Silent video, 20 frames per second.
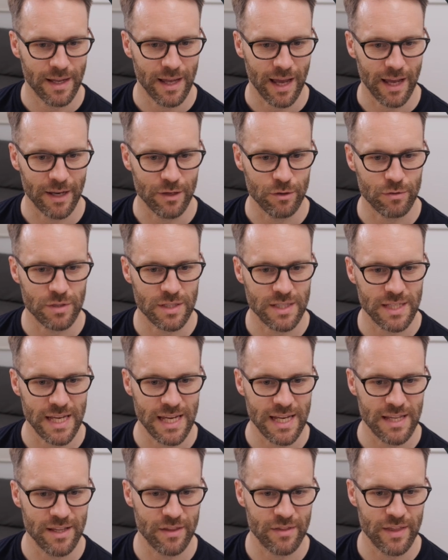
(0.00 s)
and you'll
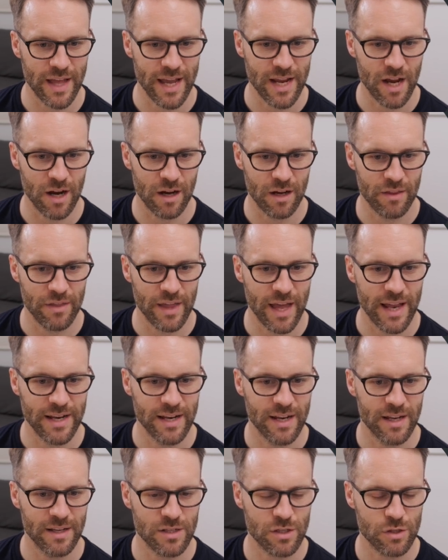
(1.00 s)
see that they are
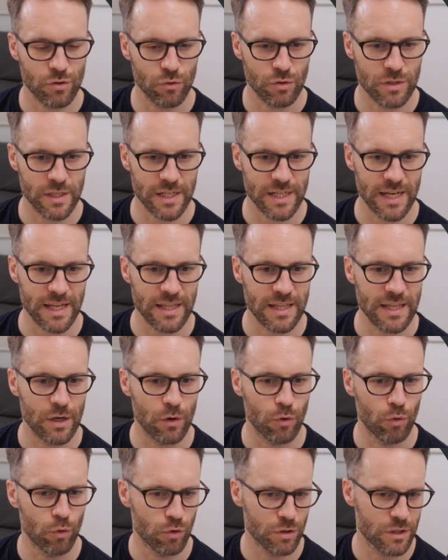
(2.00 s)
then sorted in the
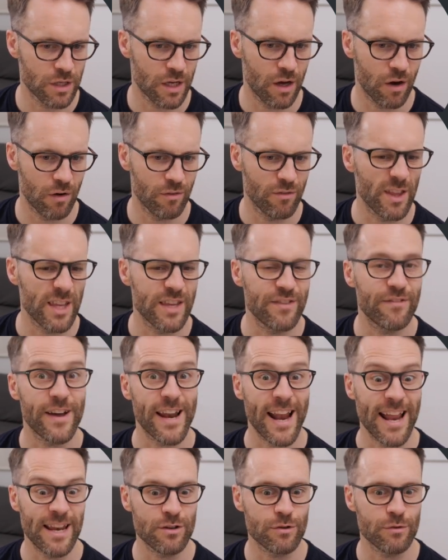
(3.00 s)
order of the
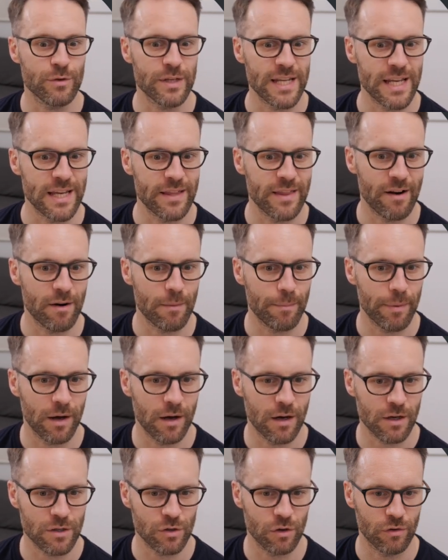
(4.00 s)
financial year they're a
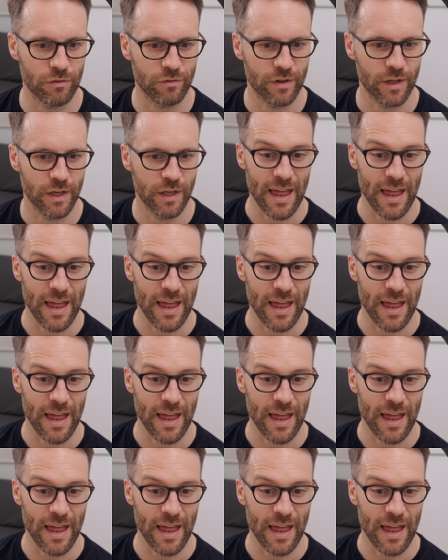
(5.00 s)
part of.